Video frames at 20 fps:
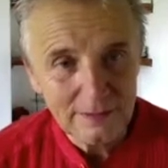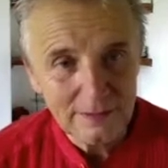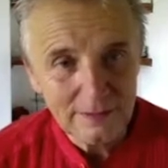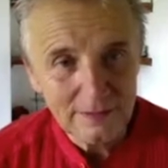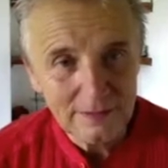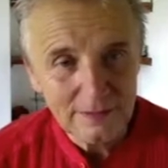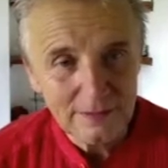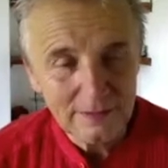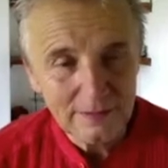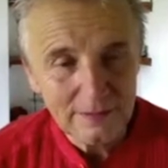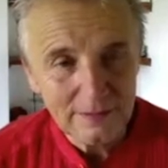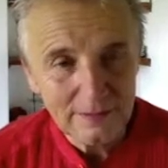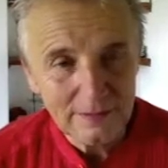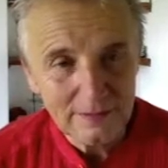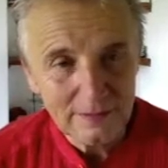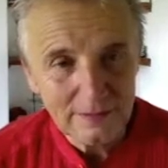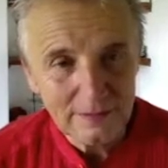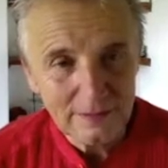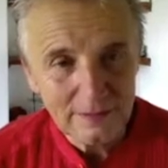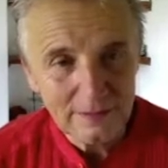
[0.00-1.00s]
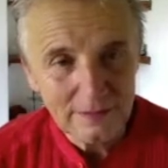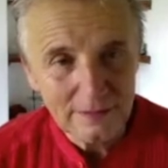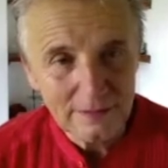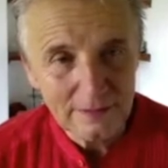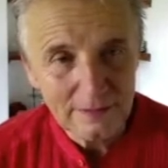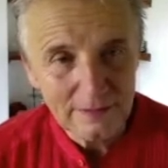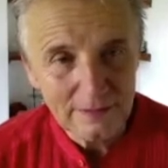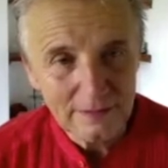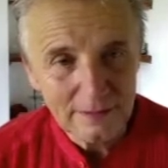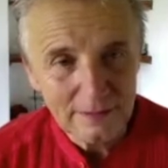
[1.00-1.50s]

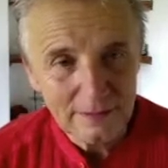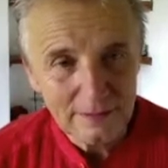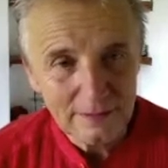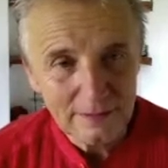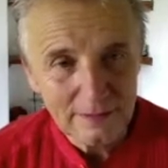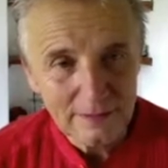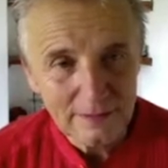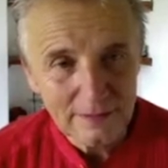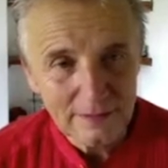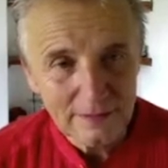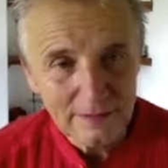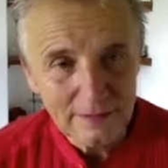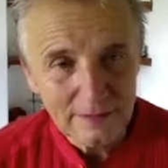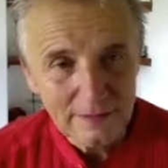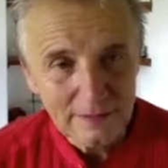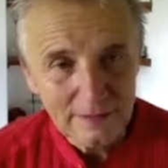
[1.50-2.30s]
The person shown says nothing.